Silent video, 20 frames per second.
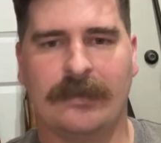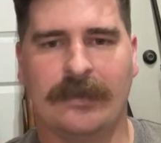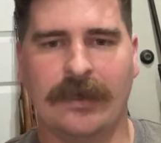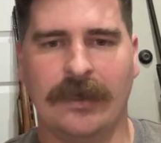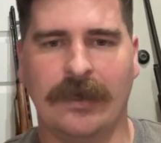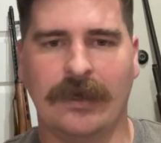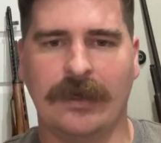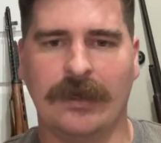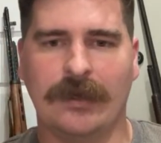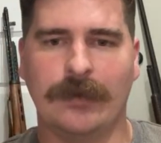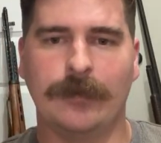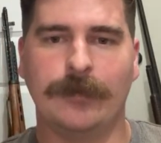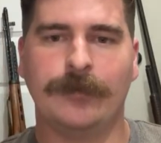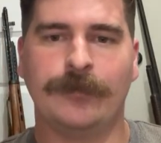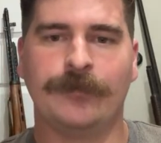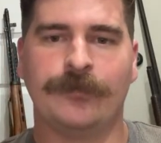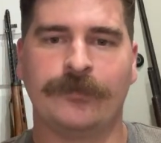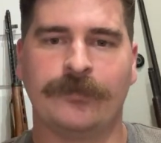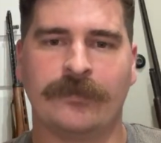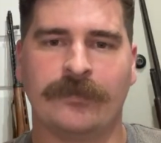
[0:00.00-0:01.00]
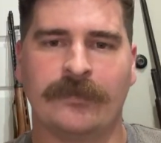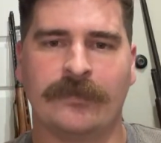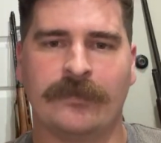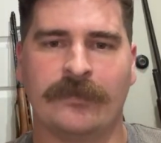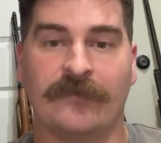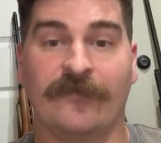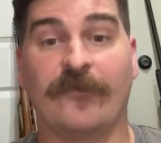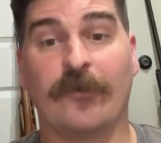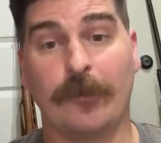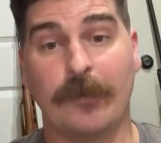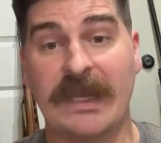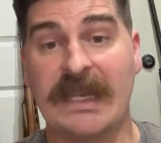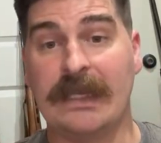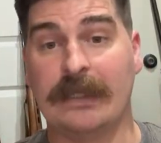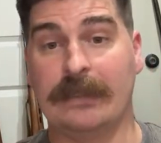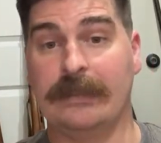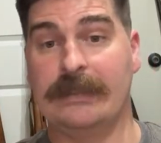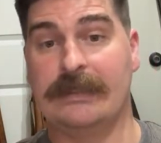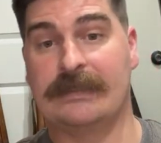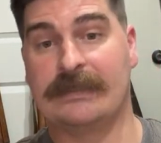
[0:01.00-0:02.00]
For me
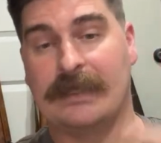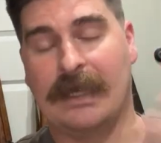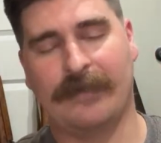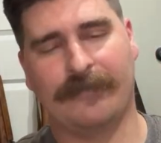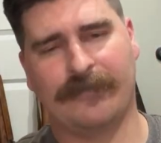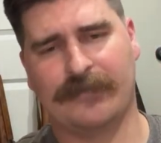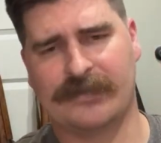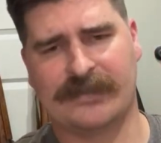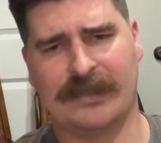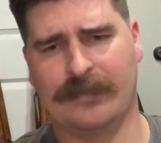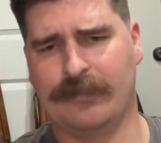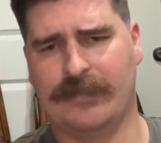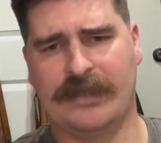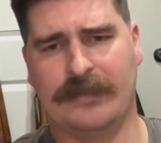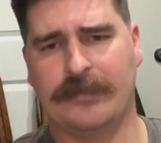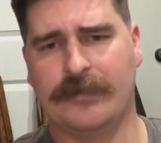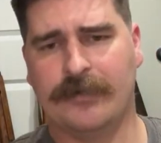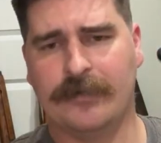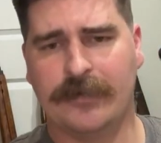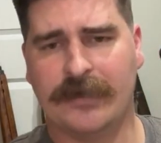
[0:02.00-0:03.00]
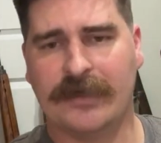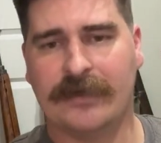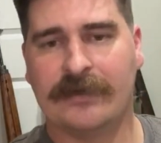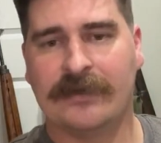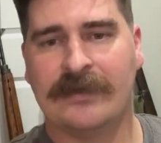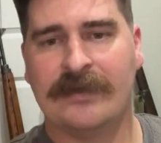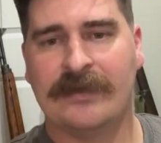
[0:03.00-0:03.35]
at least, not for some people, but